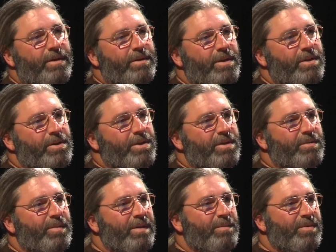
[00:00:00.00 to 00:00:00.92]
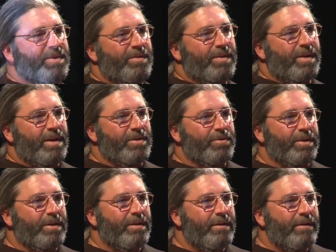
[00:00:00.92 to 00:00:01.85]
the indigenous peoples of the country?